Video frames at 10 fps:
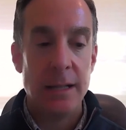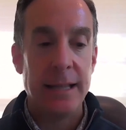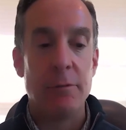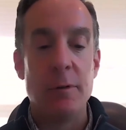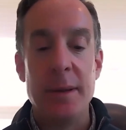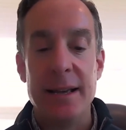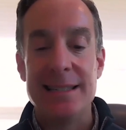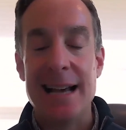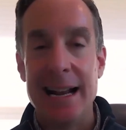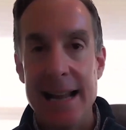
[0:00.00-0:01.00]
that it would be as
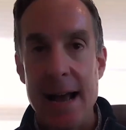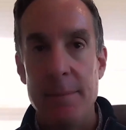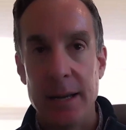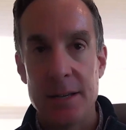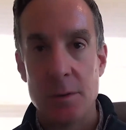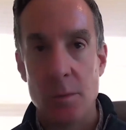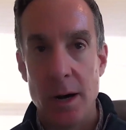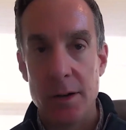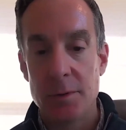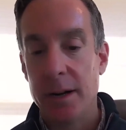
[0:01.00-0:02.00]
dynamic as it
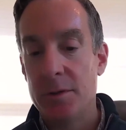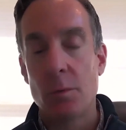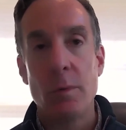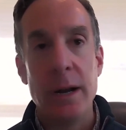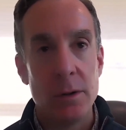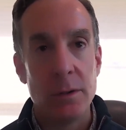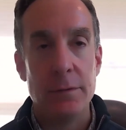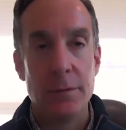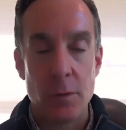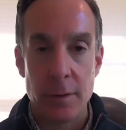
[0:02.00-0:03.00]
was right it was a read-only
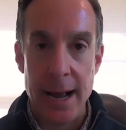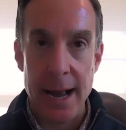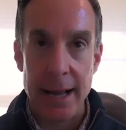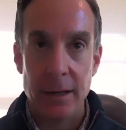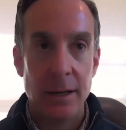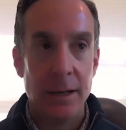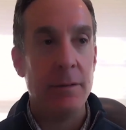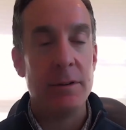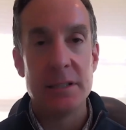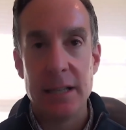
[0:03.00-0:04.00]
format it
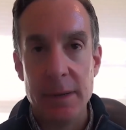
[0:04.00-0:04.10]
was mm-hmm.